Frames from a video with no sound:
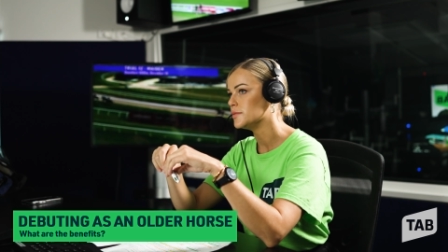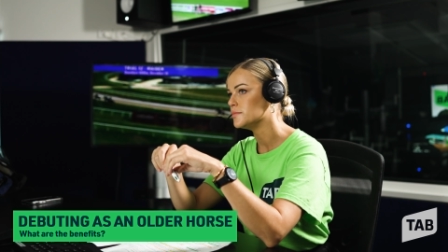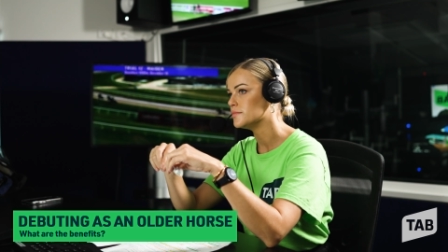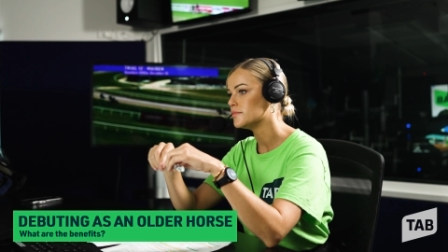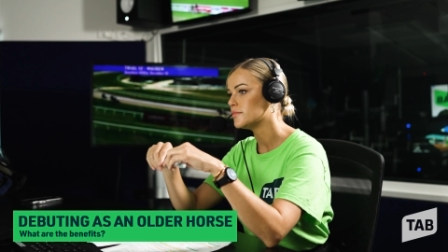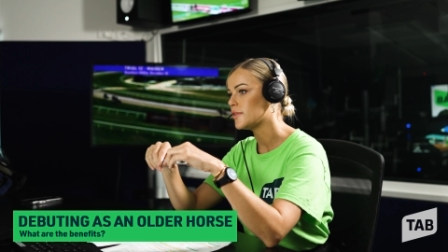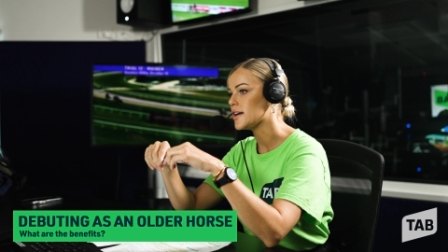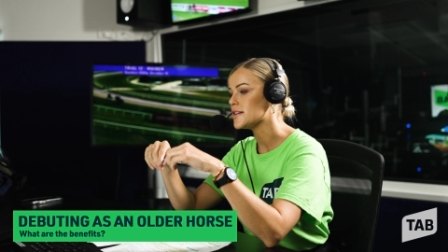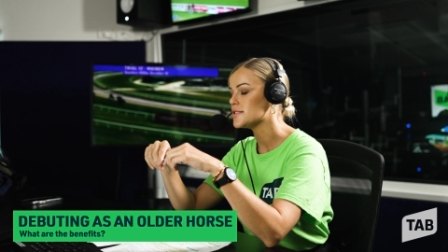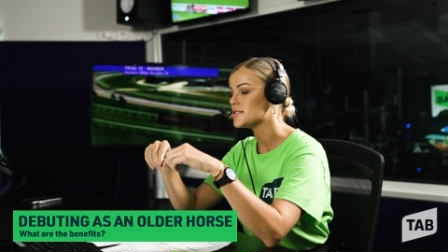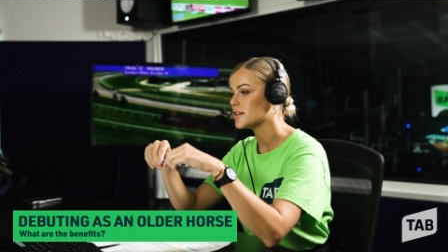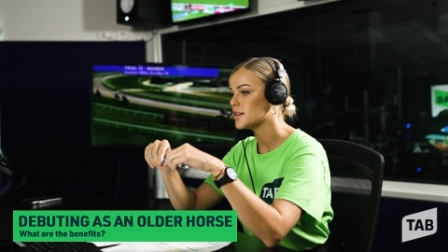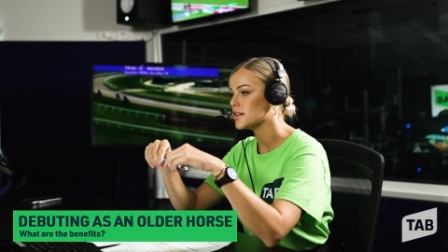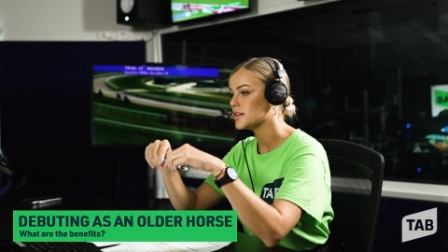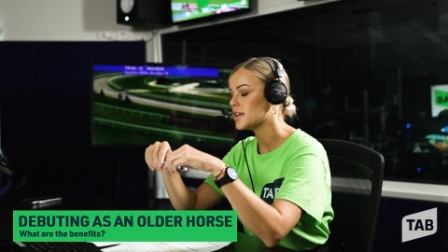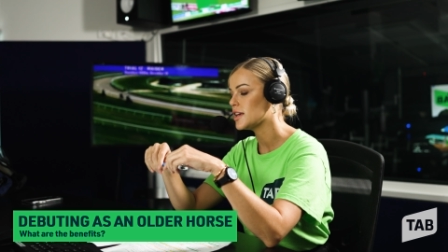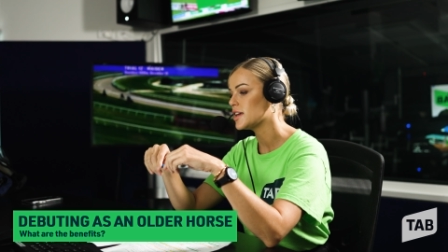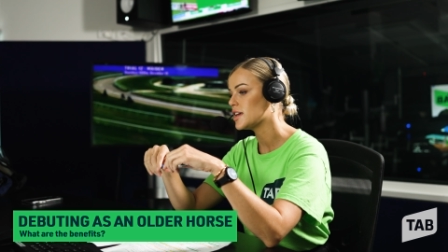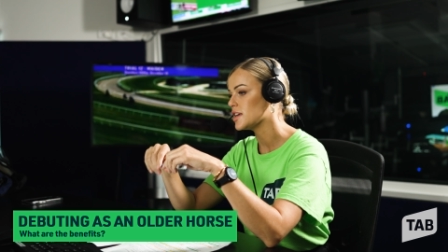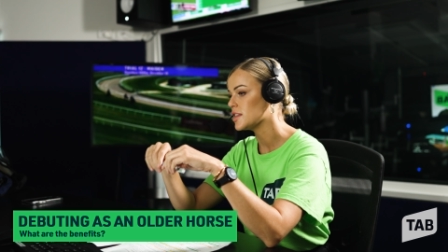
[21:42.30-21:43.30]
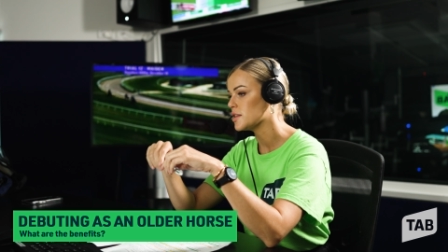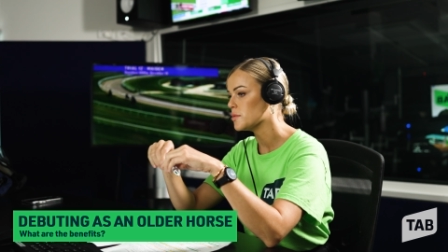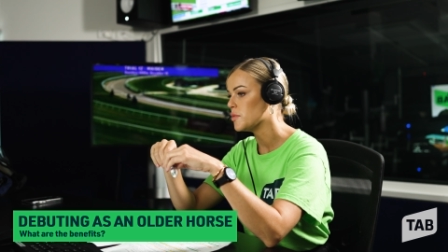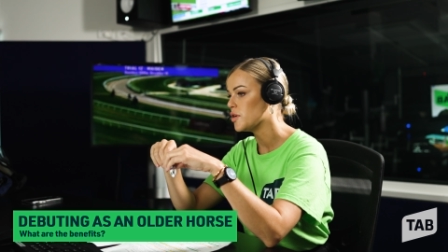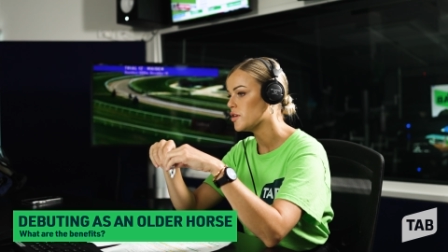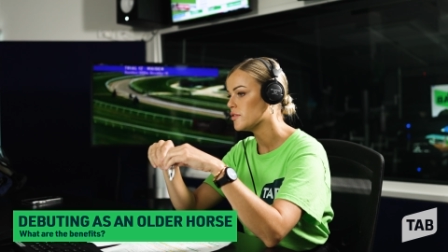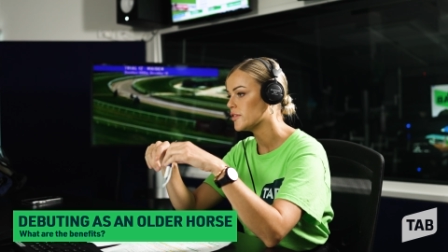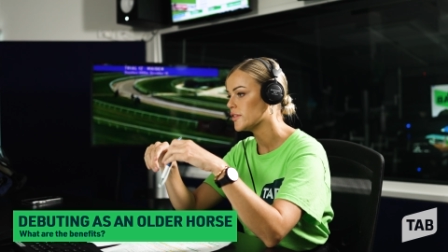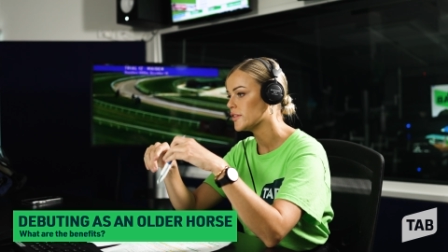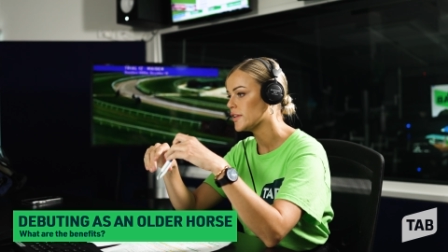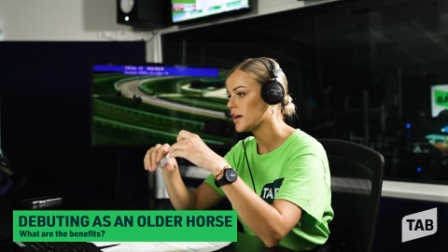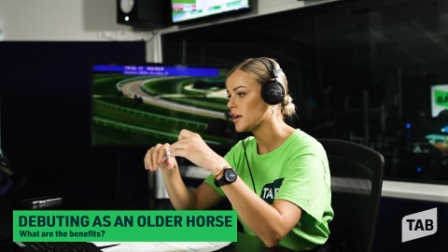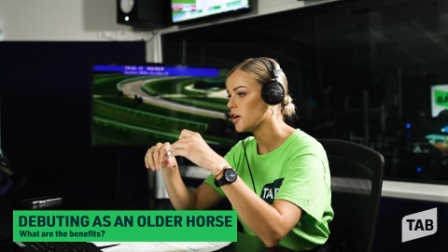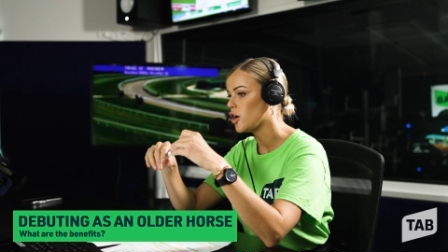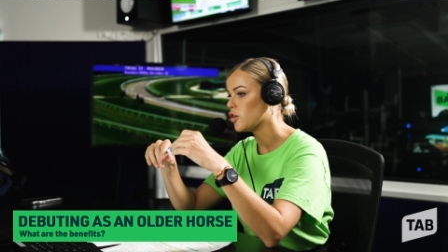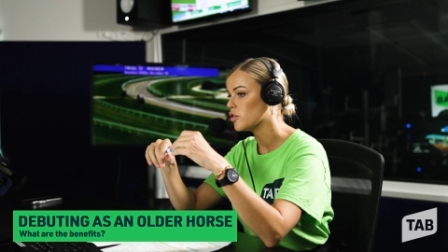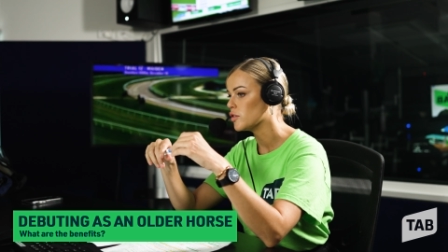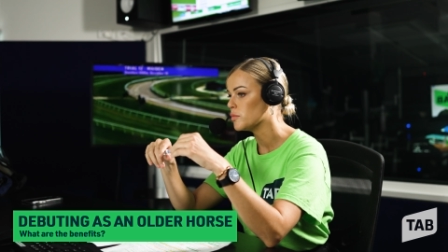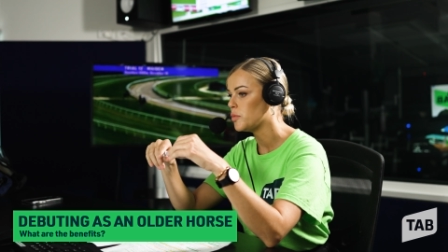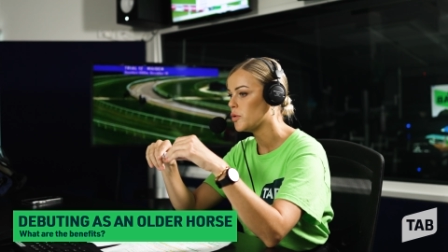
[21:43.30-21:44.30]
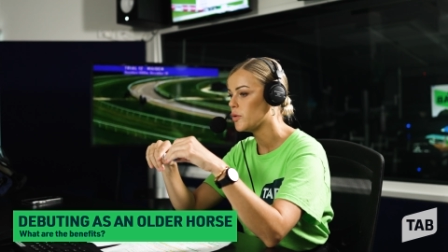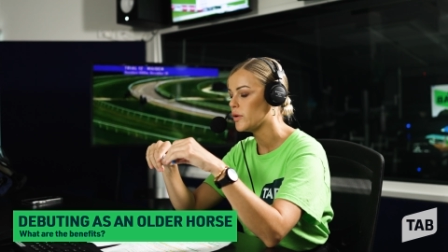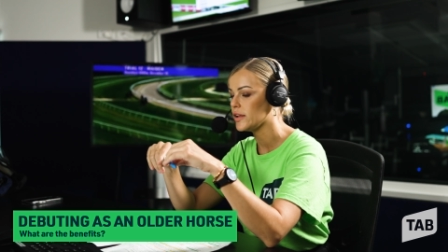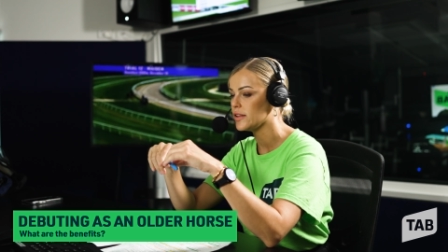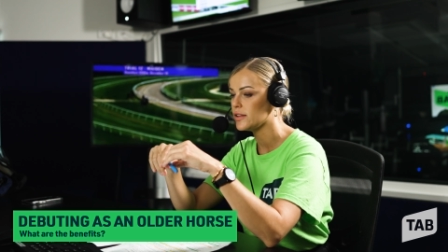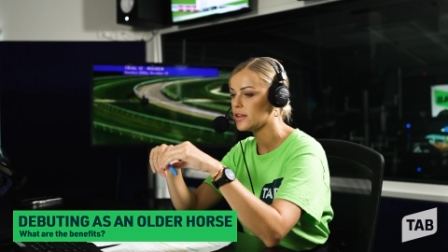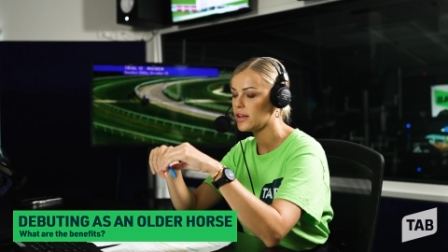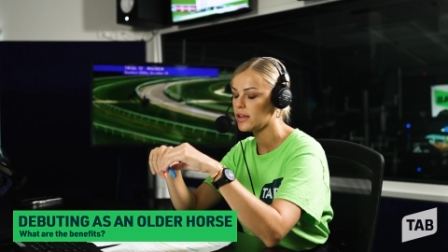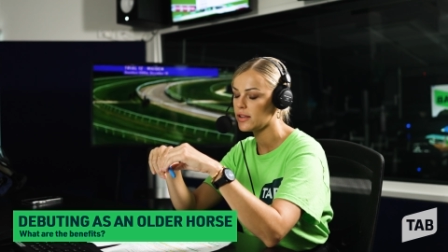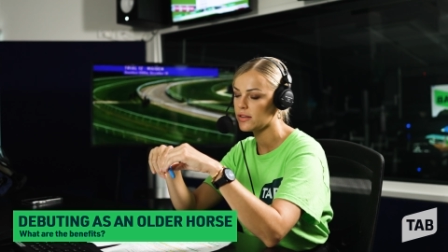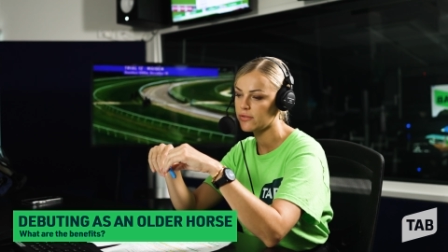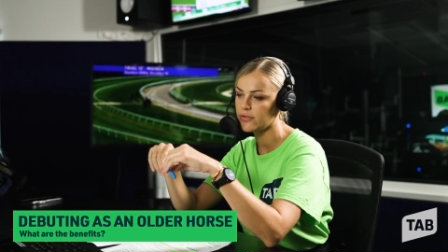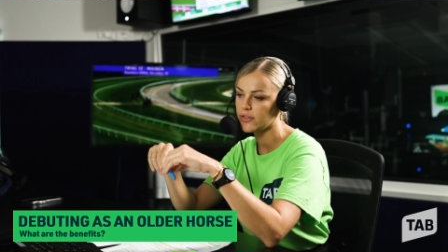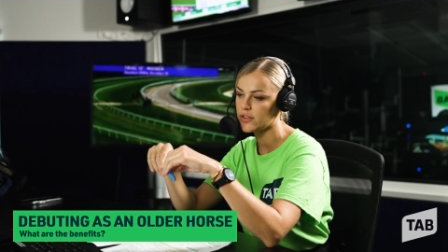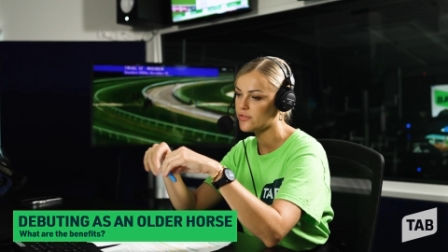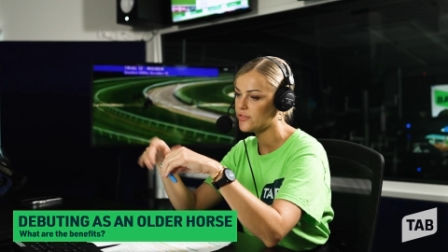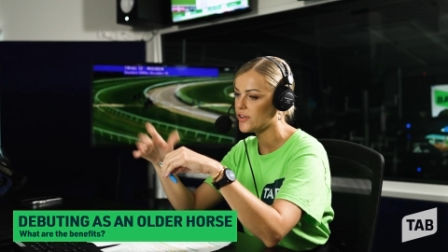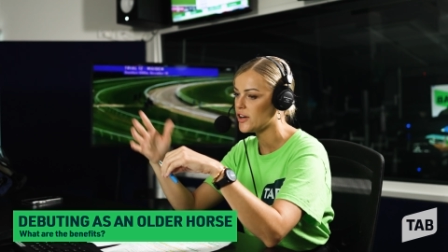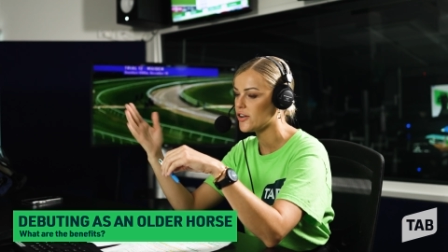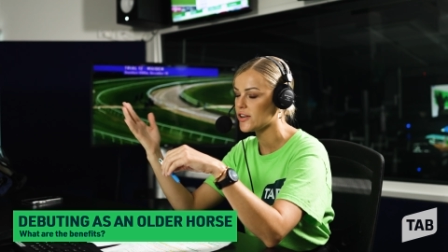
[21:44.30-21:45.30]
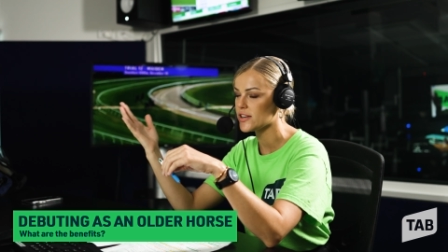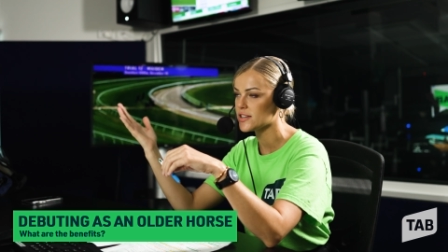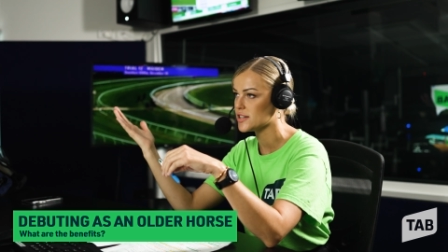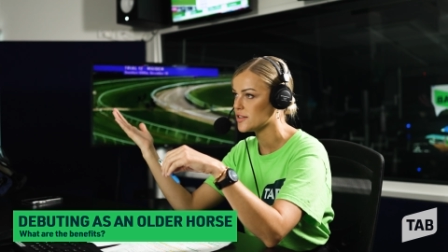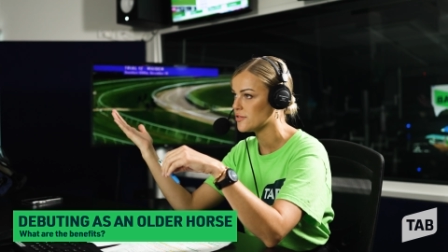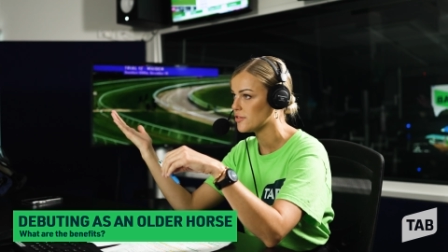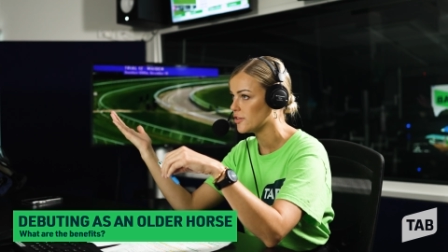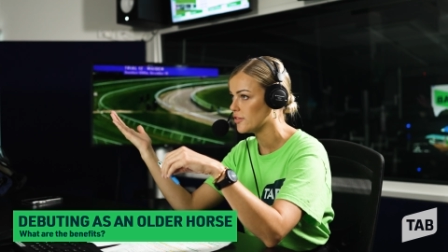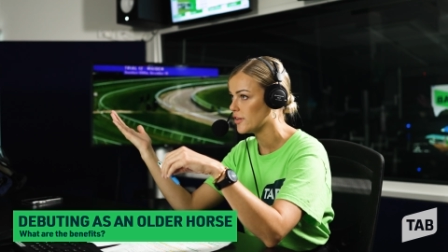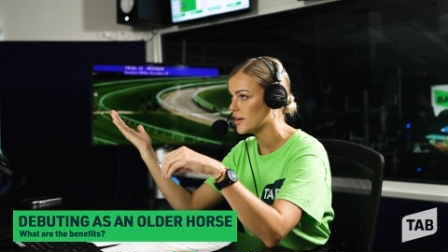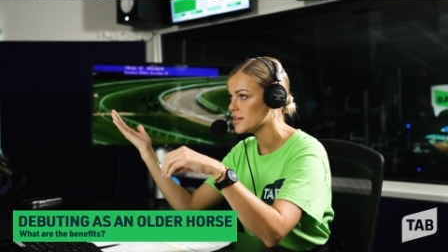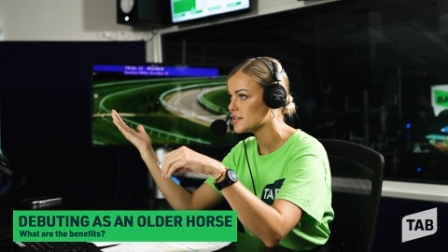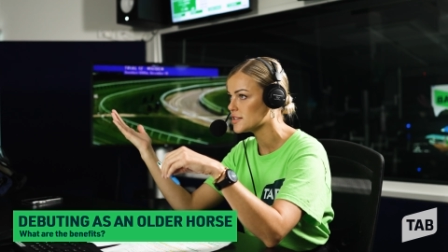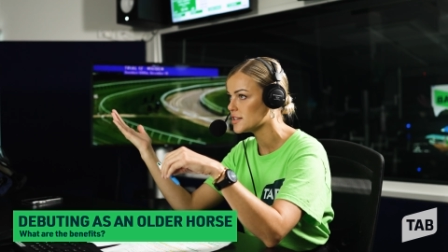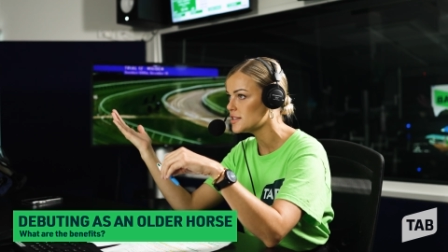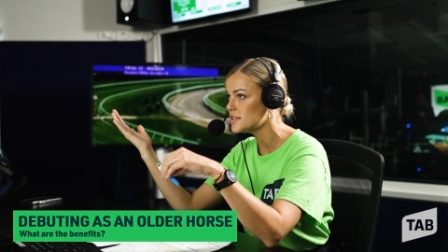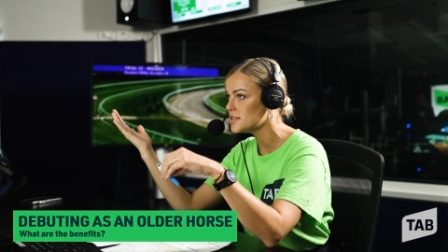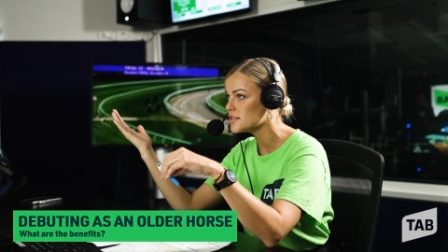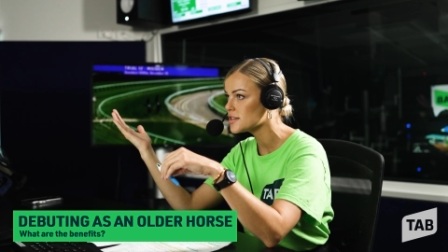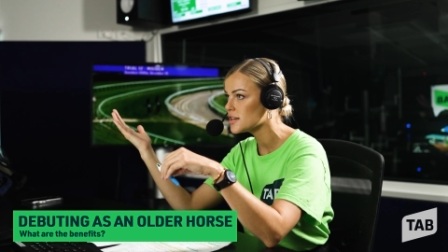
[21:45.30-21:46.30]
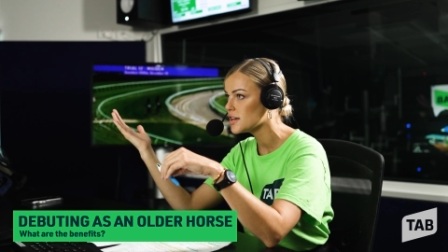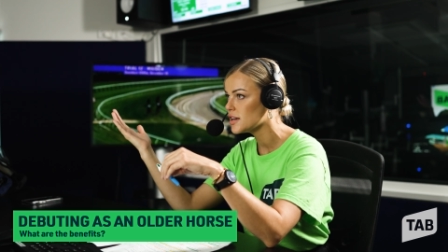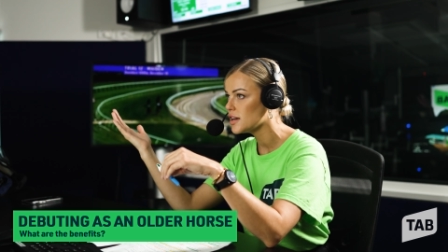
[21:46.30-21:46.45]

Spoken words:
racing and kicking them off at that older point for various different reasons.